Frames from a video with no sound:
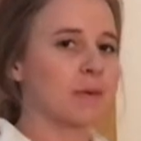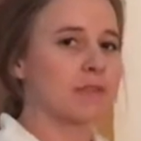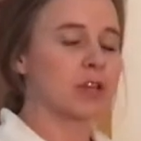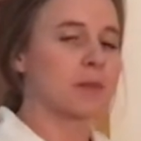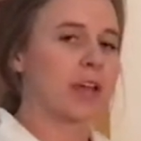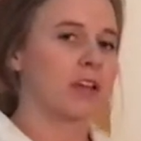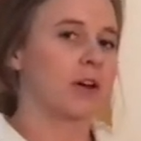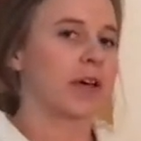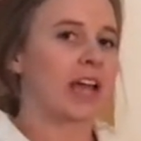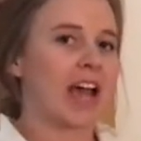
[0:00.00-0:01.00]
of you might know
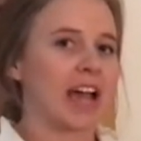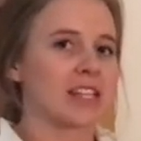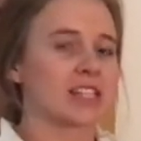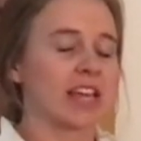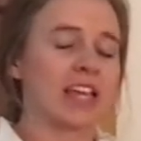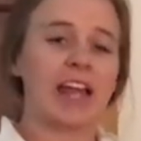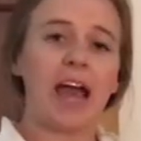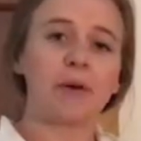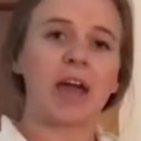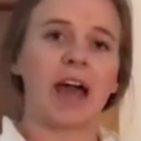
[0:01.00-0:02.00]
it as like an
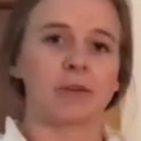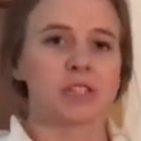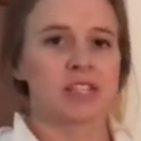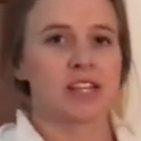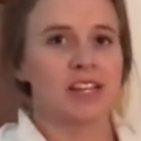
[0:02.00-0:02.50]
outhouse.